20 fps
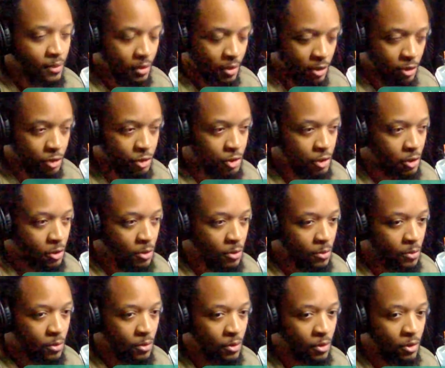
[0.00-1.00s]
the
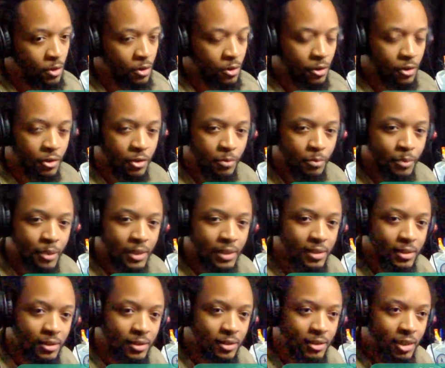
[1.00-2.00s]
show or the
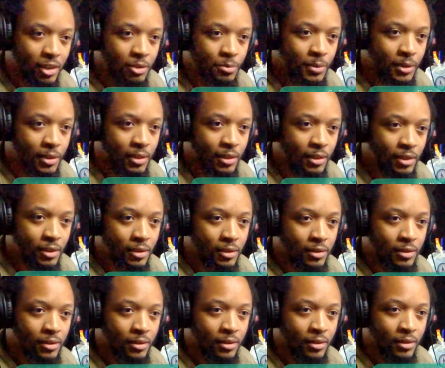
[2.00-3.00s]
business just
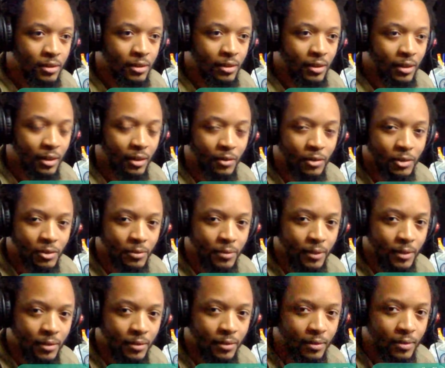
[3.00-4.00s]
because I was a
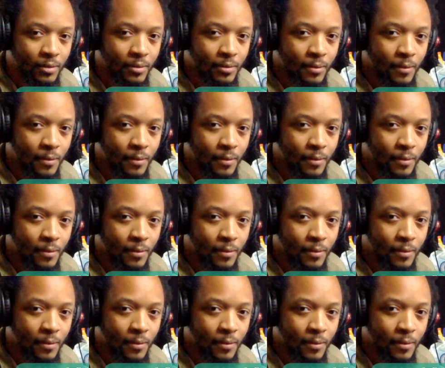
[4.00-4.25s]
veteran.